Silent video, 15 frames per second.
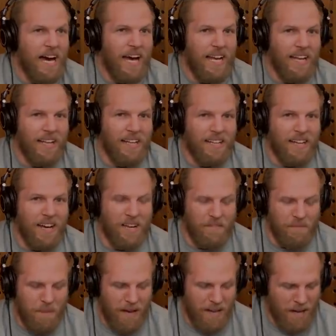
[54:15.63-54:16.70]
a little kind
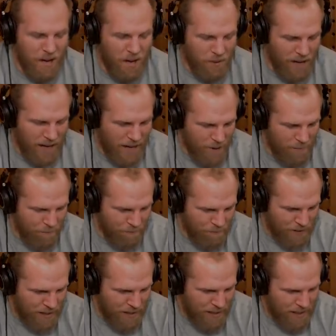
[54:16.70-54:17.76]
of, you know, um,
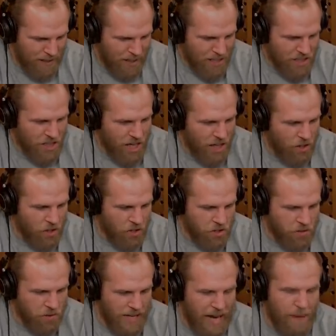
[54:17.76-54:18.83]
kind of
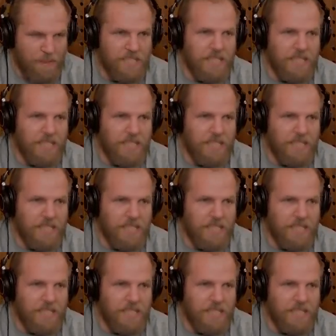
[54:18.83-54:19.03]
psychological game.